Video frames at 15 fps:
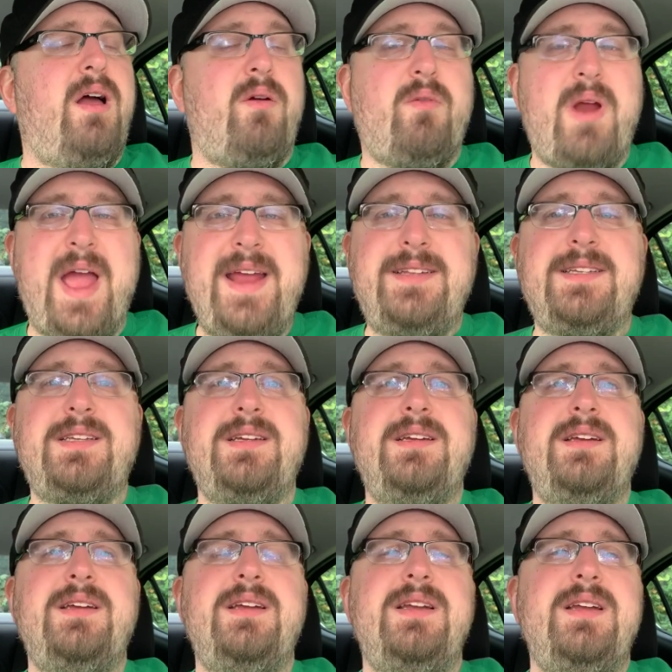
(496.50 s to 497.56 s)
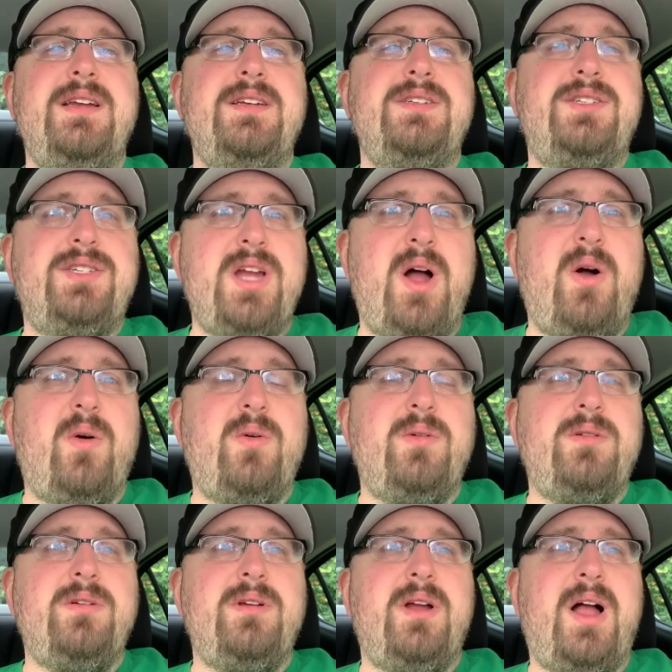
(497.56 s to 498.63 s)
All right.
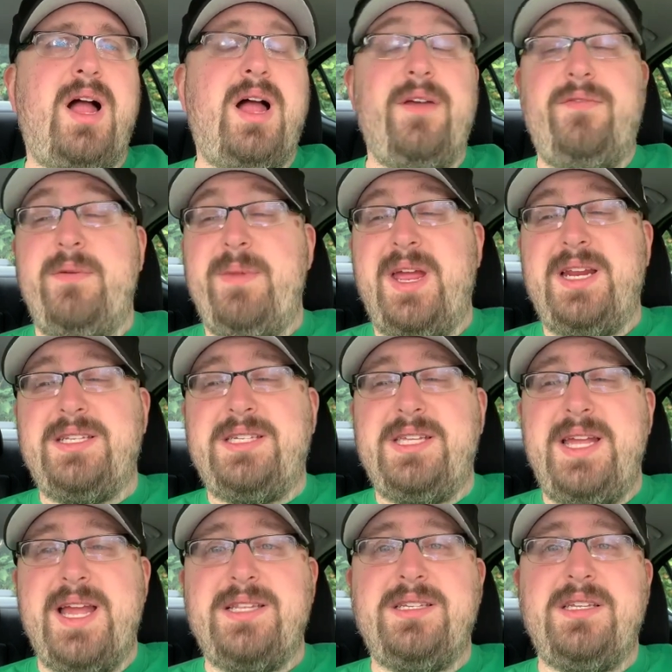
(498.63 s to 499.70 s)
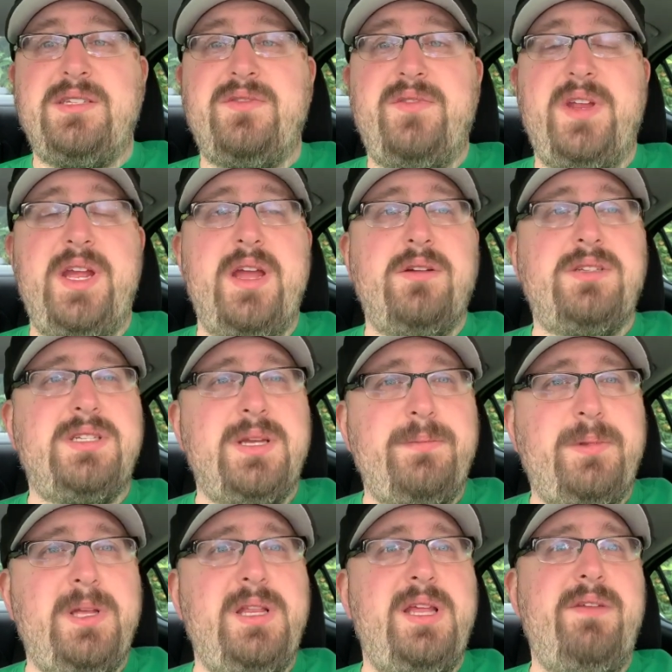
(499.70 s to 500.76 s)
So uh, if you made it to the end of this video,
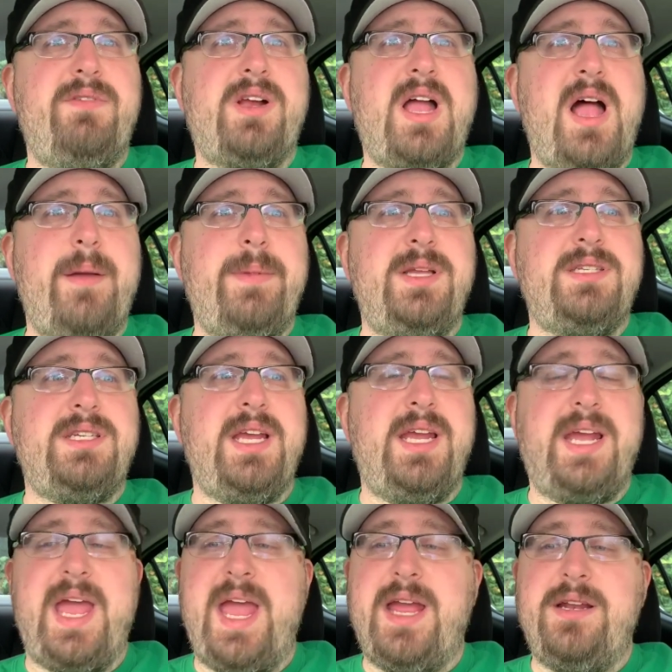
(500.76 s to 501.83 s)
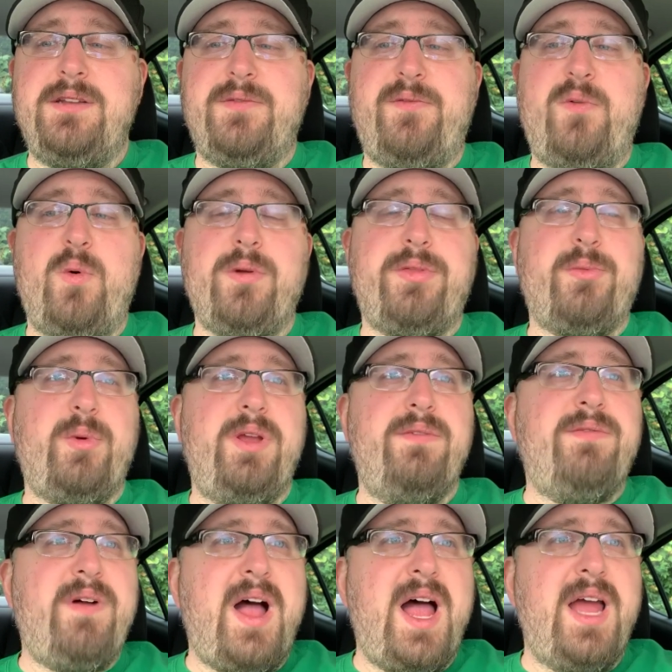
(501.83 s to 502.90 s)
simply leave a comment saying end
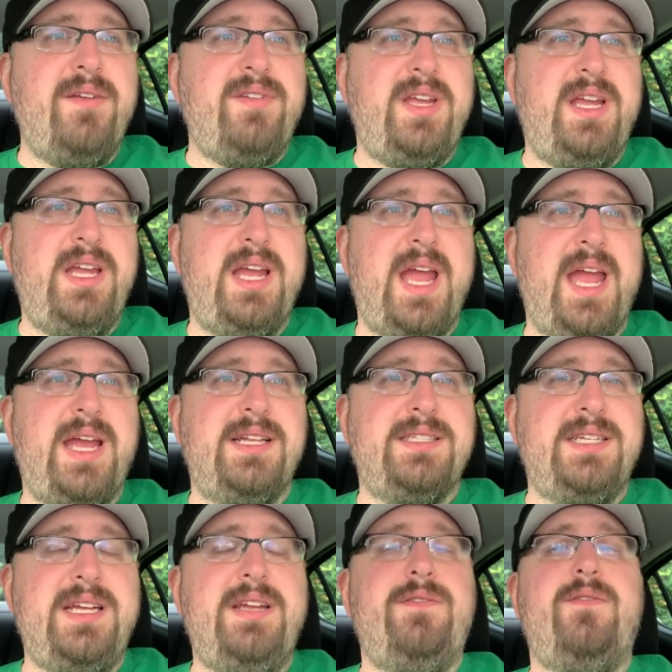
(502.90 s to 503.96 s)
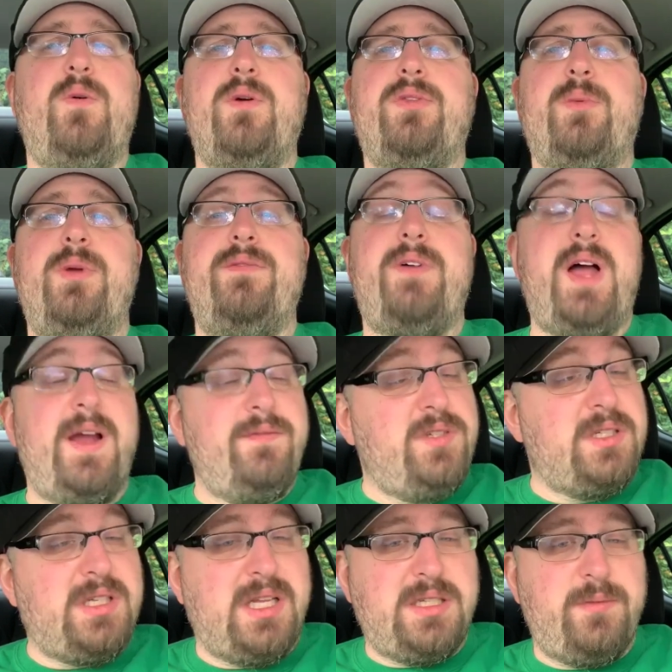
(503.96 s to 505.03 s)
435, END
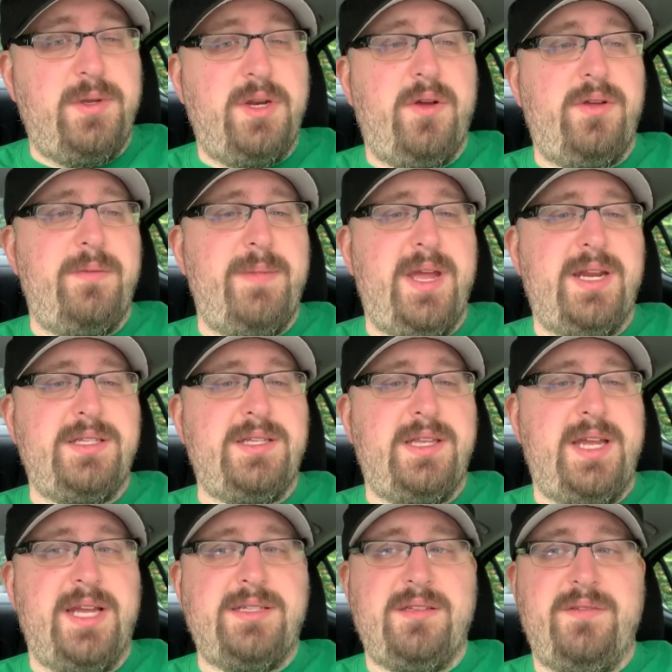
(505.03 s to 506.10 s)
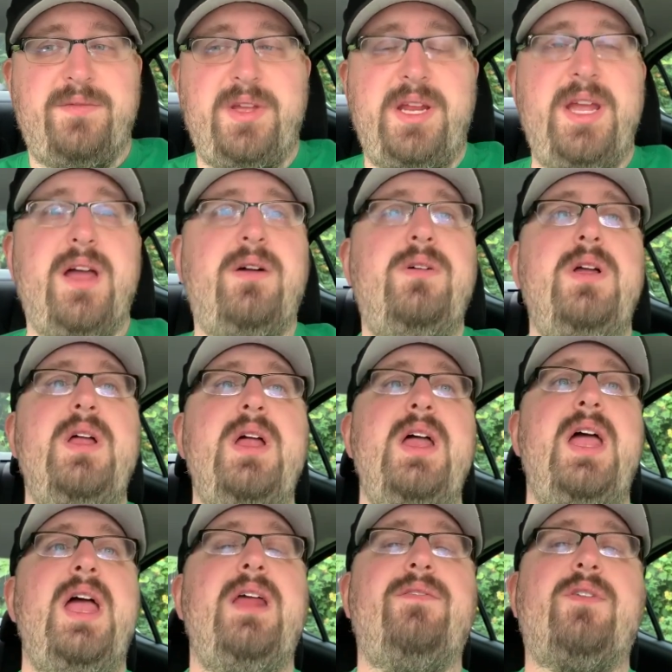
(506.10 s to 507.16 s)
435. Just lets me know you made it to the end of the video.
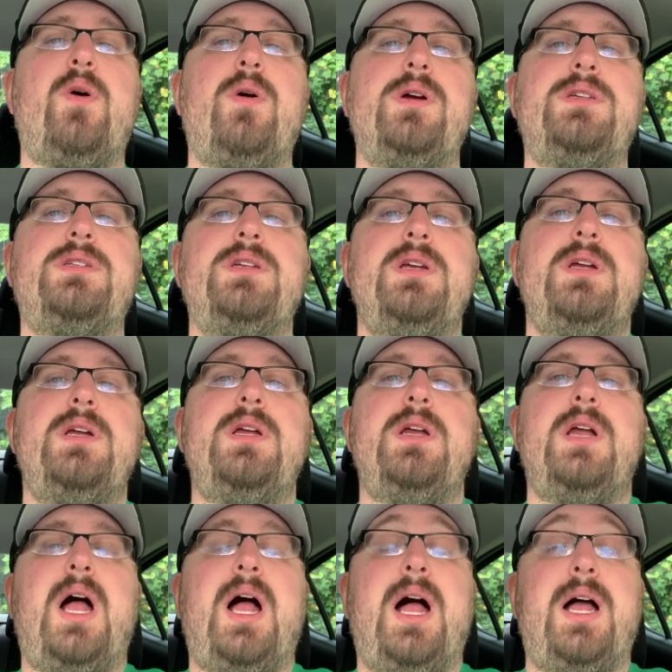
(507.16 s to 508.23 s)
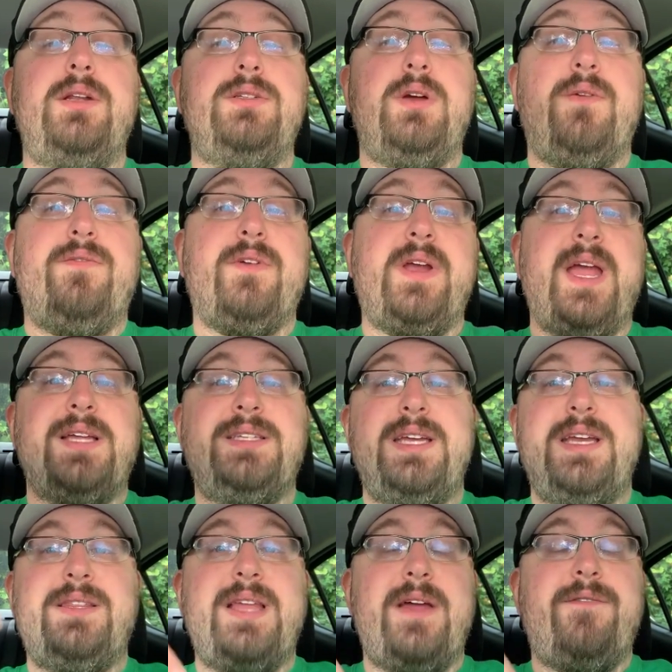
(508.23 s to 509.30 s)
And of course, uh, don't forget
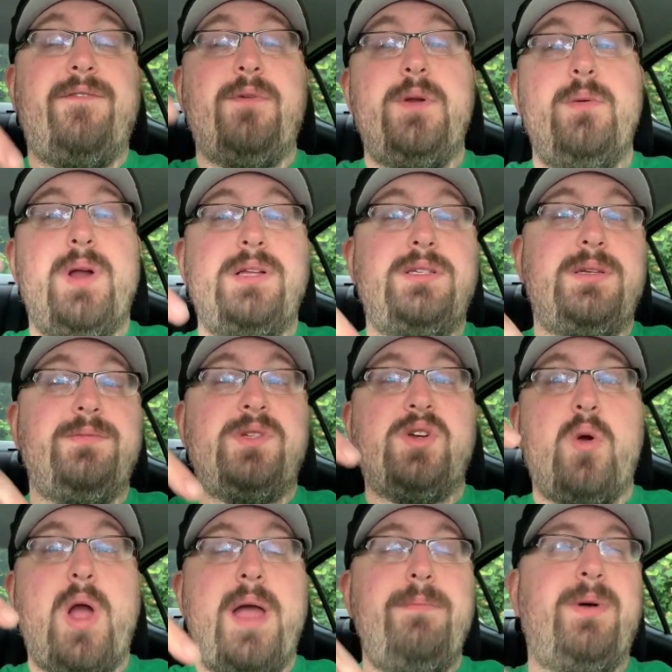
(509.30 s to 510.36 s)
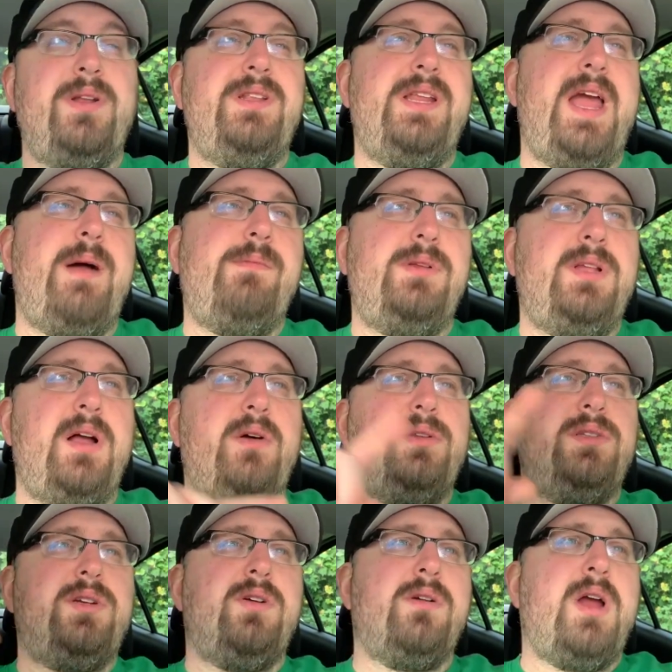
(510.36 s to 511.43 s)
to hit that free red subscribe button down
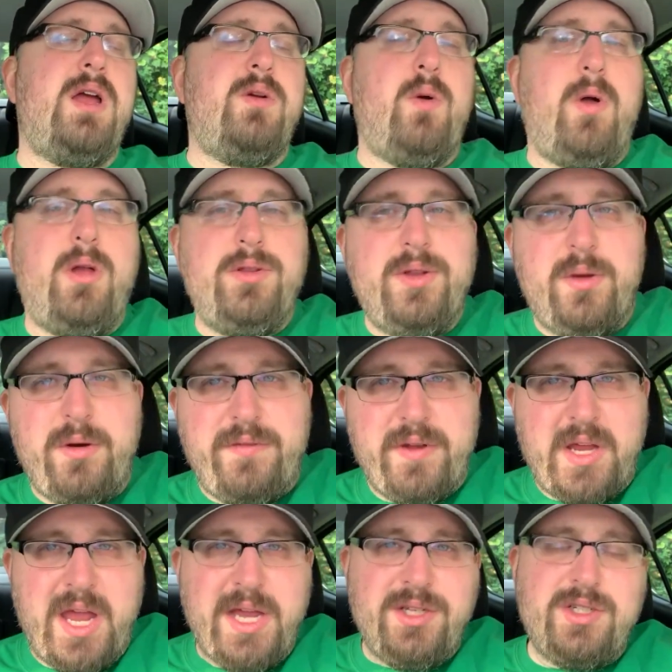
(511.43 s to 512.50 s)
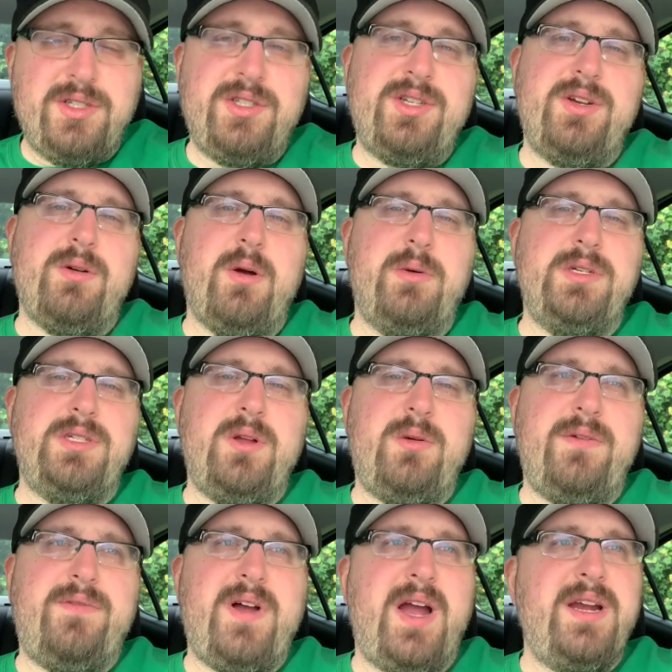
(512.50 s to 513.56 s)
below and turn on all notifications so you're always
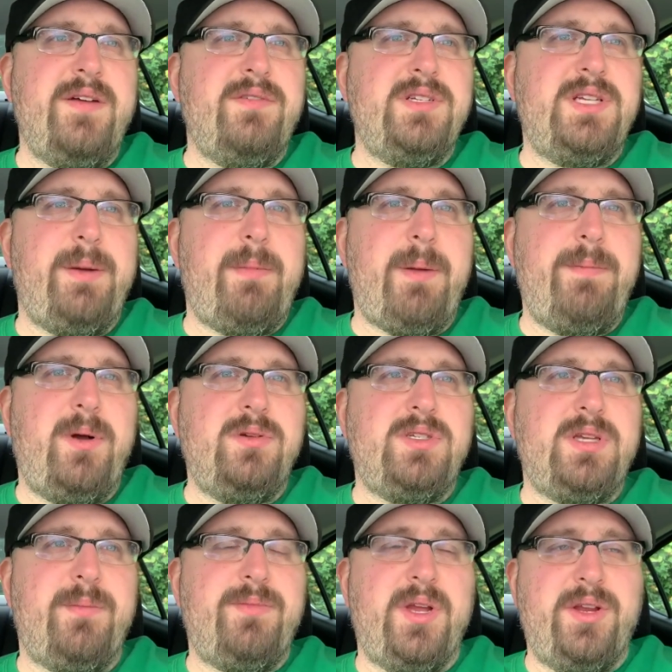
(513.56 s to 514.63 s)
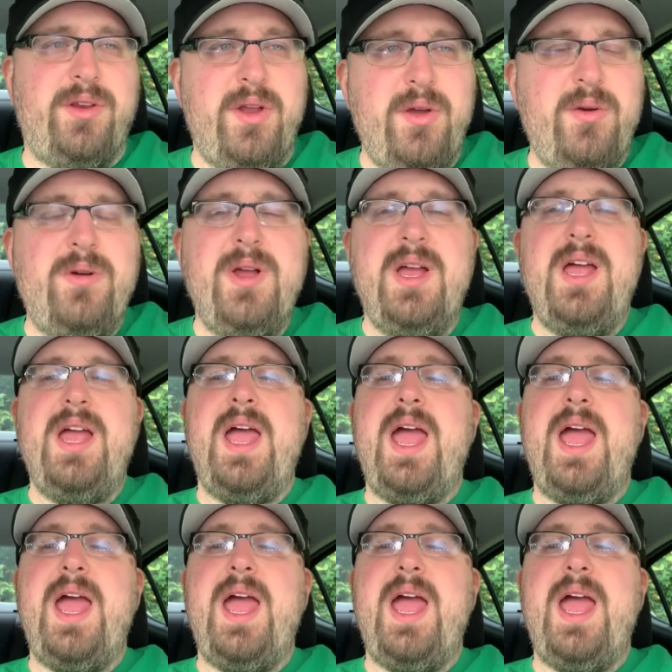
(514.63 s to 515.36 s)
notified every time I post something new.